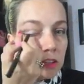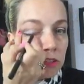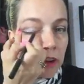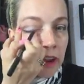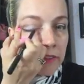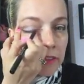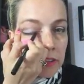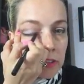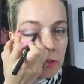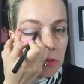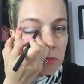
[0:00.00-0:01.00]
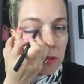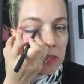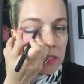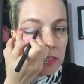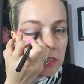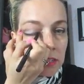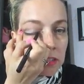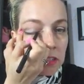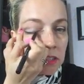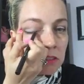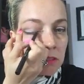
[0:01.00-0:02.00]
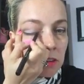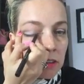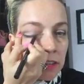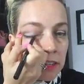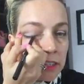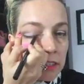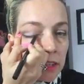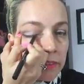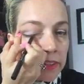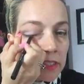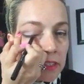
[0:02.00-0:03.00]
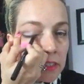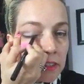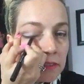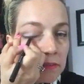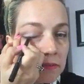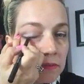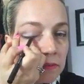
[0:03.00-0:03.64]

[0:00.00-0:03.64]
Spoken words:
drive a school bus into our entertainment system.